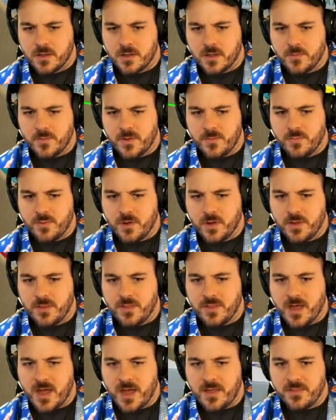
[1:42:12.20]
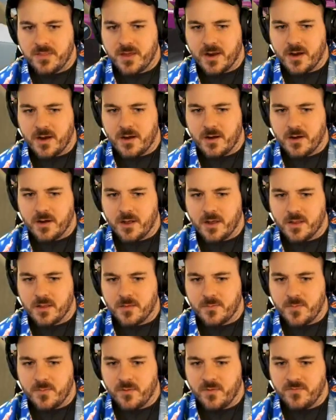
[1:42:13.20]
Let me put that there.
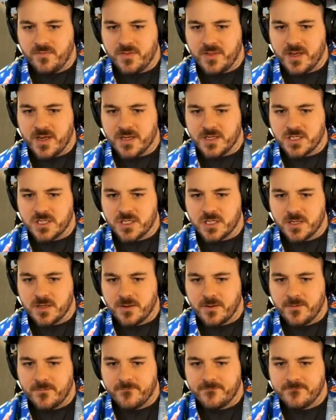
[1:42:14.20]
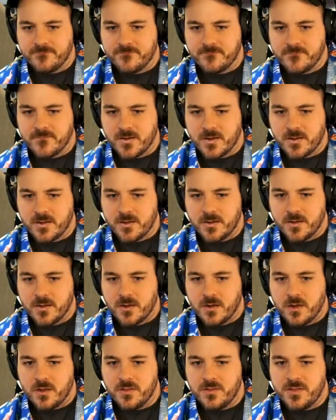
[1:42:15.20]
Let me move this.
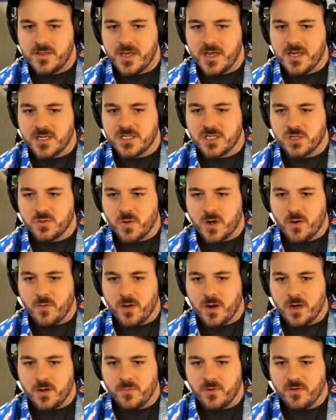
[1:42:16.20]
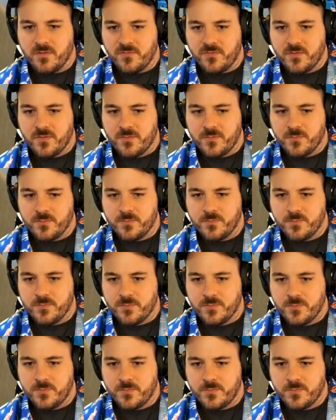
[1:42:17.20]
This is what I wanted to move.
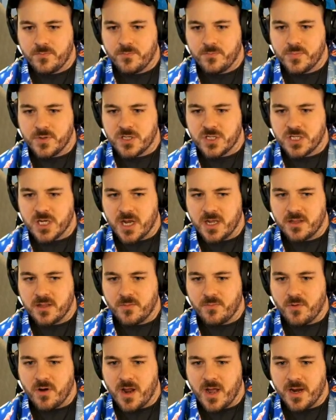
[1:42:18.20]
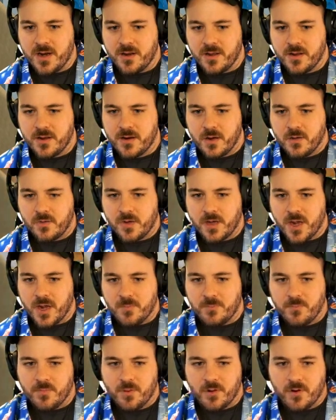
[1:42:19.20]
Beside the bread.
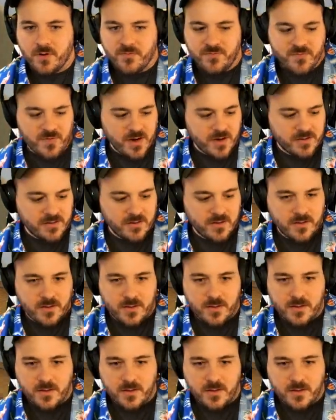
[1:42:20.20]
Okay, perfect.